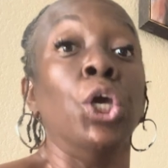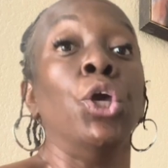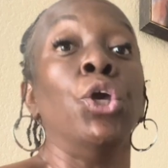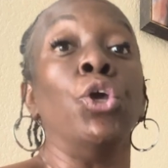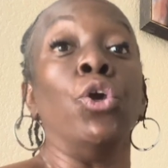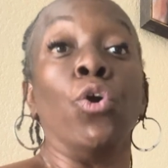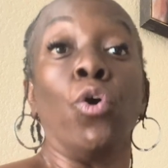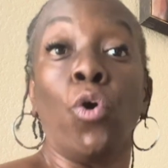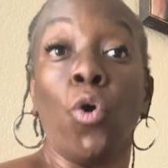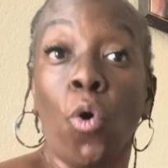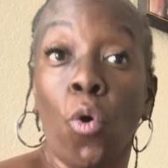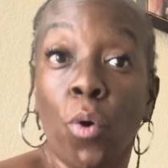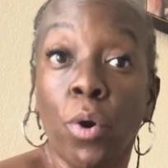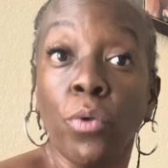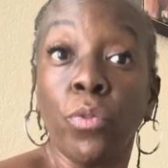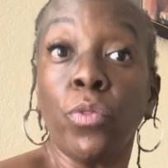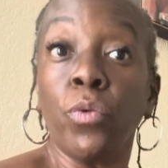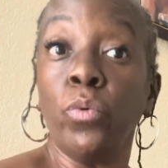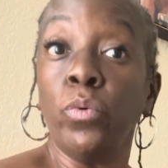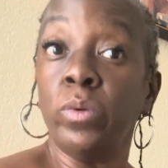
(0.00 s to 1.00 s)
you're going
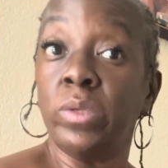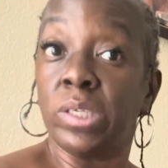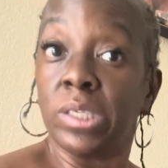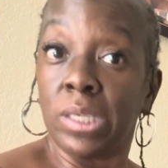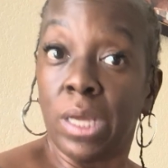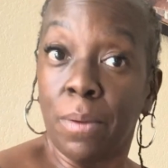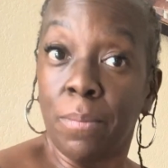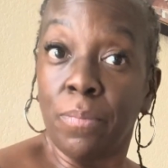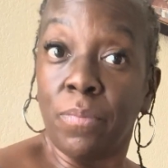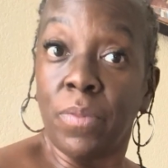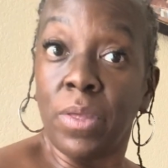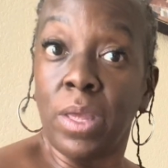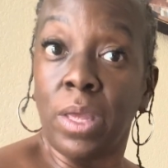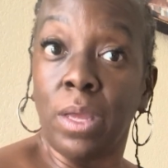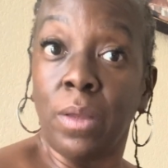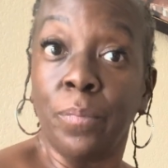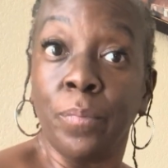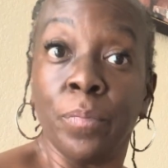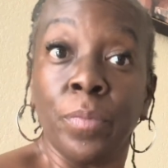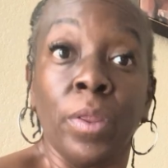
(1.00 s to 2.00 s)
through something
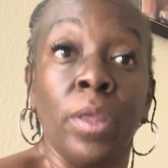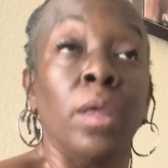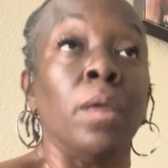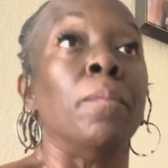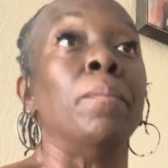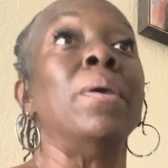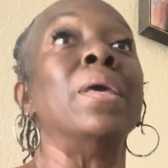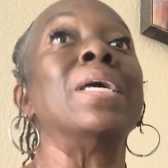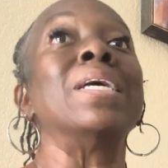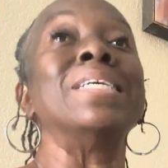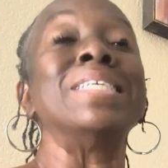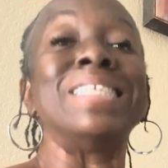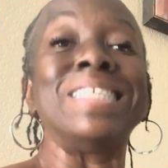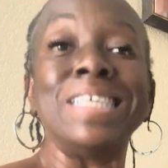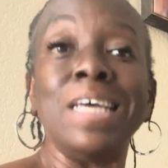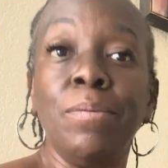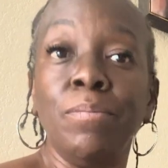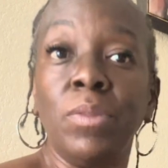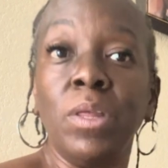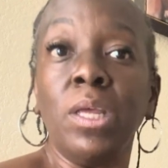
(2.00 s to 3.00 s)
because
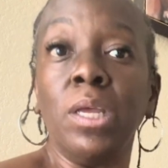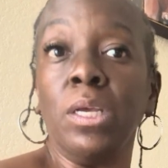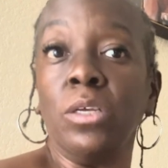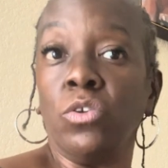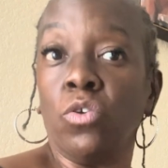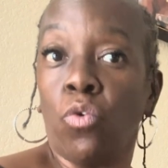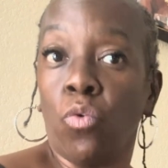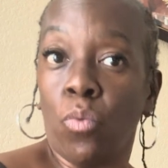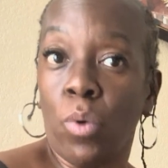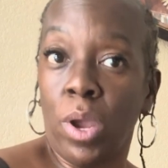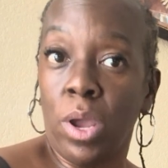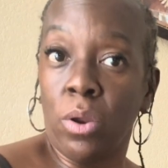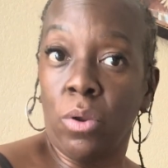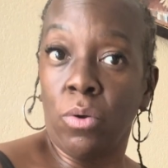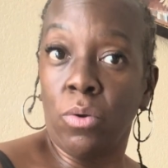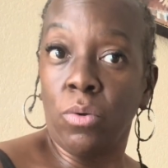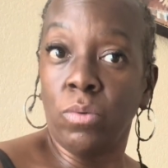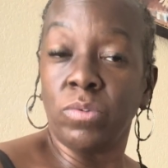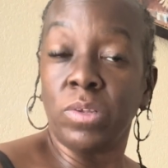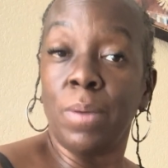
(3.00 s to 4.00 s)
something is
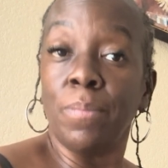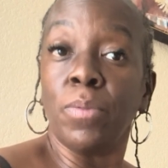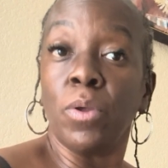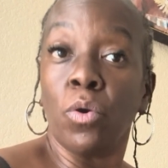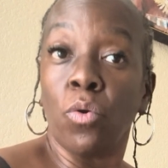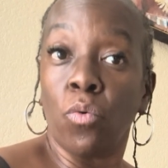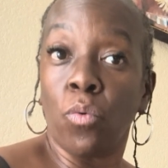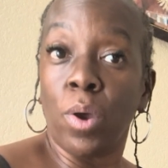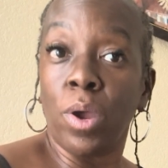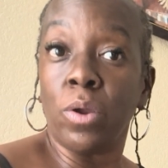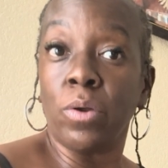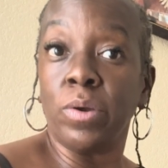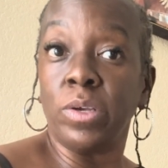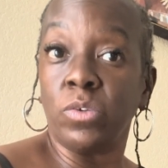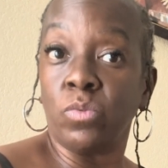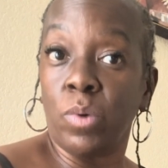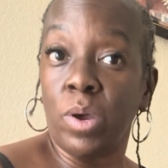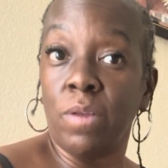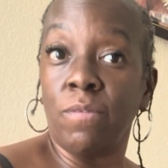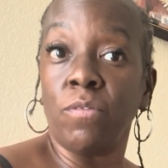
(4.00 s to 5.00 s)
greater. Something greater is
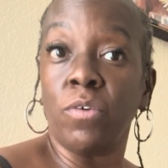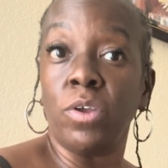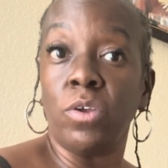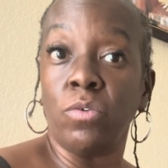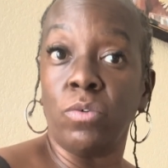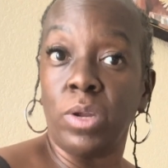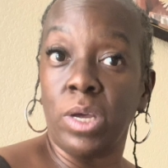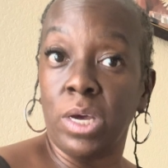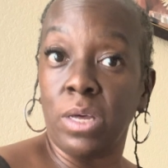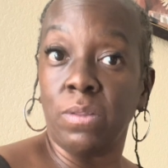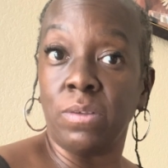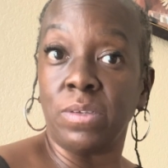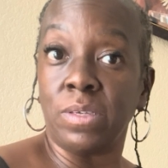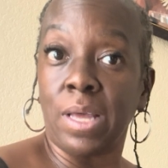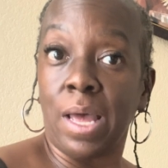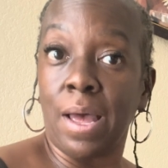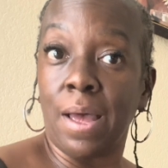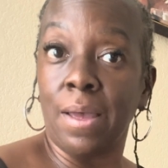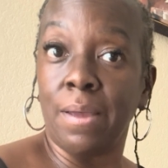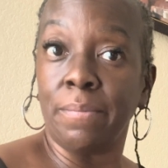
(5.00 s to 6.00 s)
waiting for you on the other
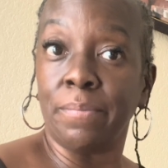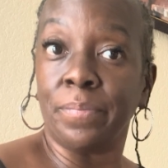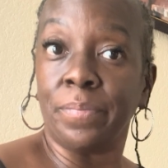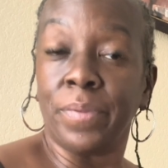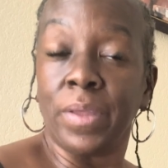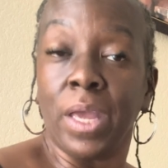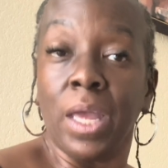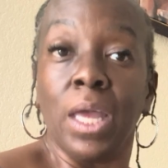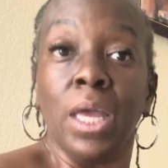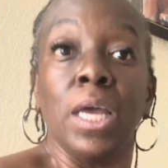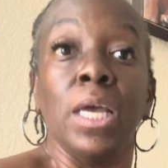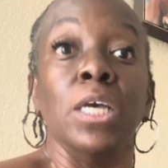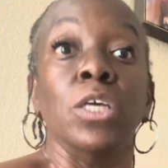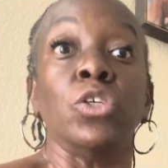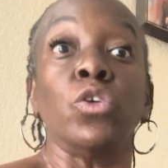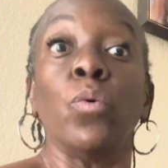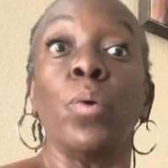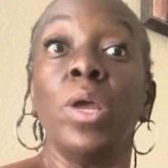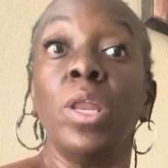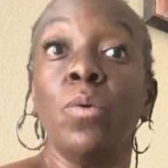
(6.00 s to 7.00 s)
side.
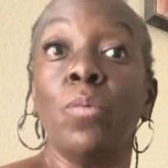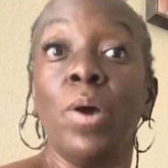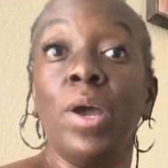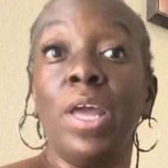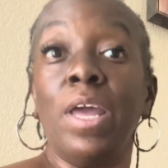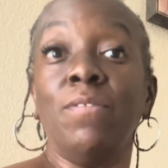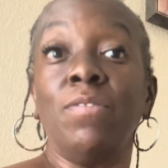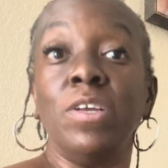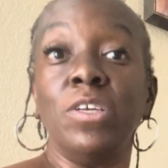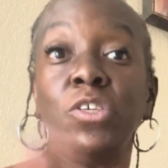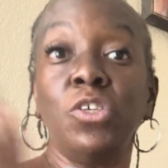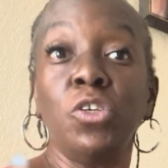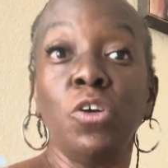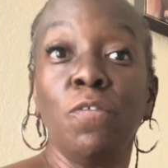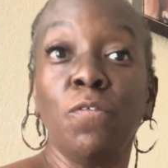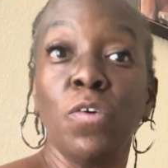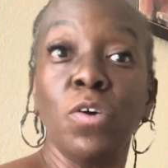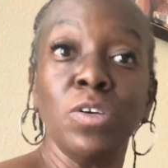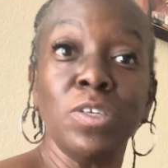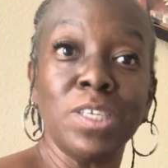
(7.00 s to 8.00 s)
So anyway, if this is your
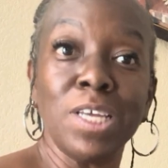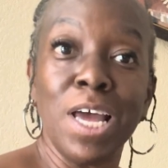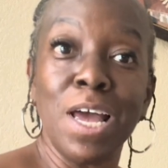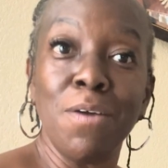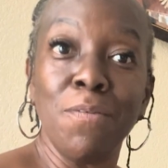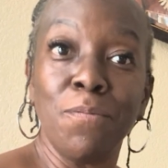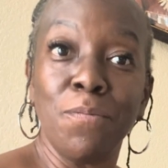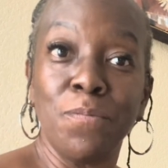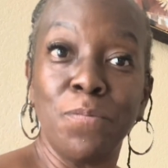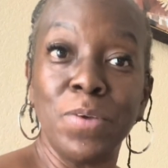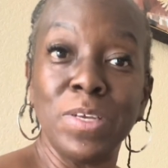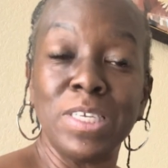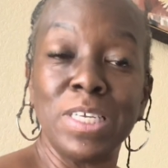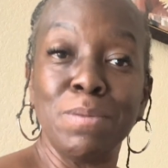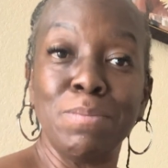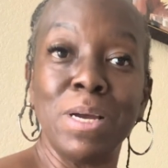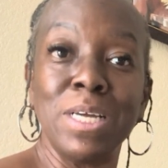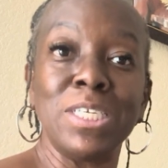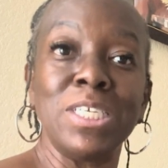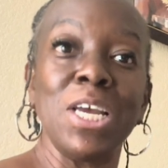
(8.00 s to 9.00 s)
first time visiting
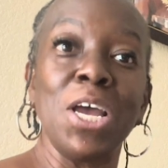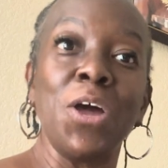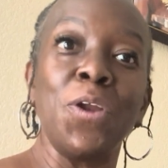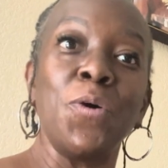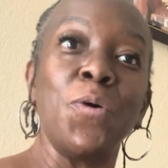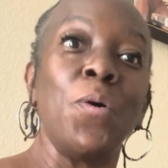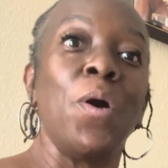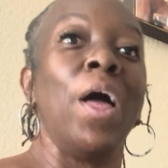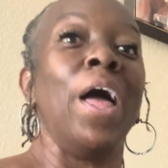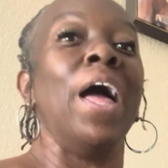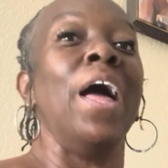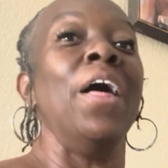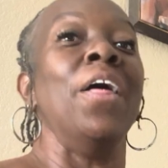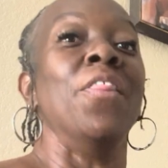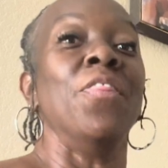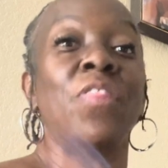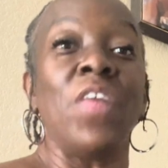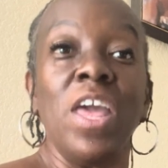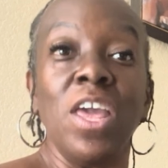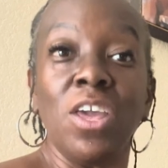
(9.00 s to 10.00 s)
my channel,
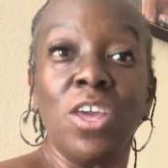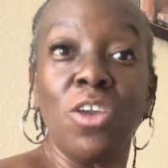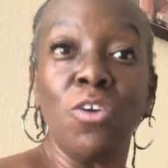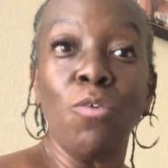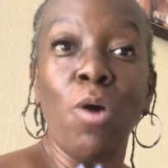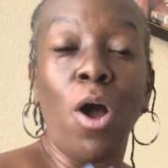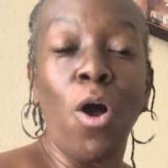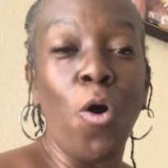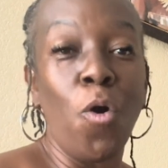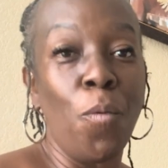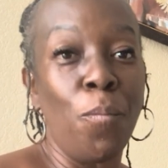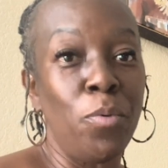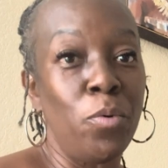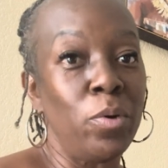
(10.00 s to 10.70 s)
thank you. I hope you